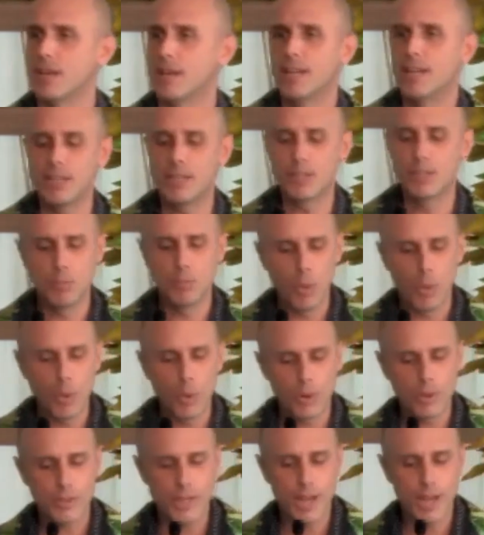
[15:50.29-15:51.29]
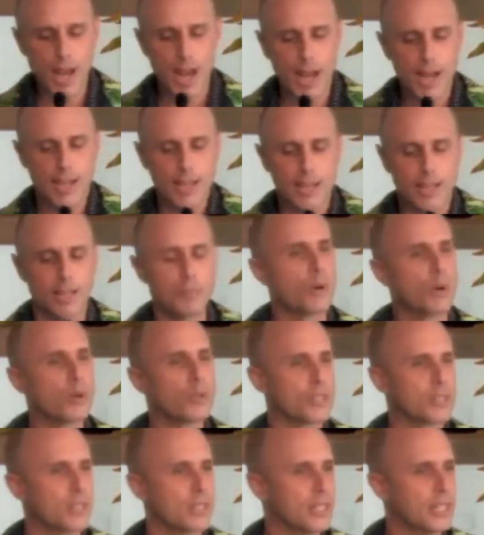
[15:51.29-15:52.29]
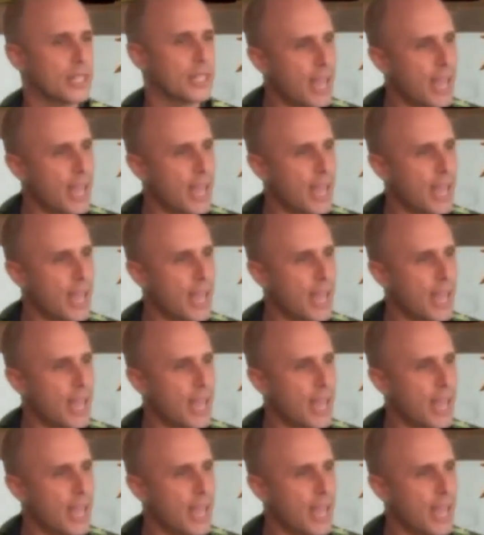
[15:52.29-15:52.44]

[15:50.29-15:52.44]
is more than I can personally